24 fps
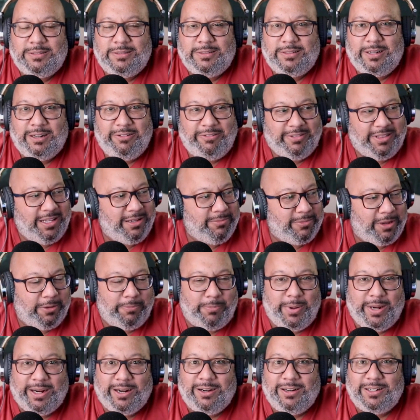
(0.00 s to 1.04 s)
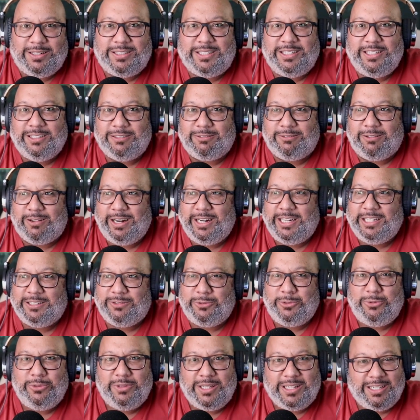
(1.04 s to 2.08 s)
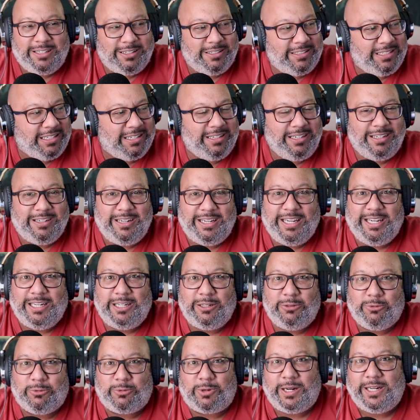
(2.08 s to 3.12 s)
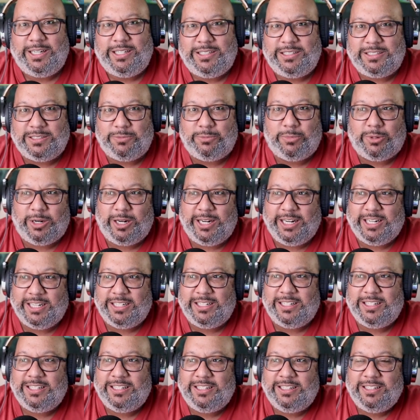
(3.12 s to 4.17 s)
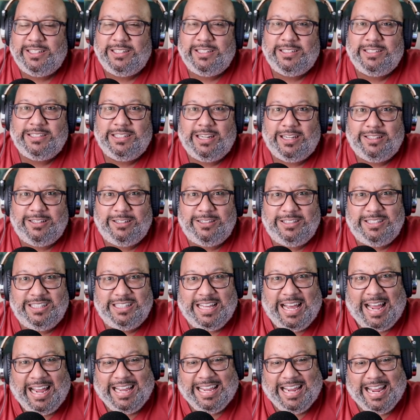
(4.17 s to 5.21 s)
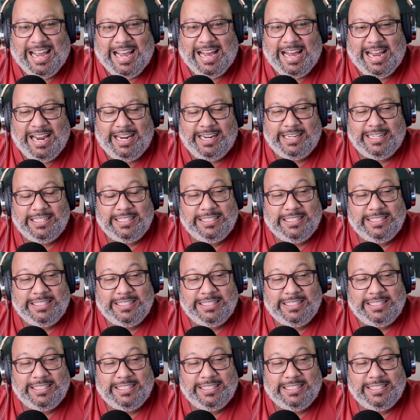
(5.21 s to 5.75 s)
I don't think my parents eat Raisin. Who the hell's out here eating Raisin Bran other than that guy?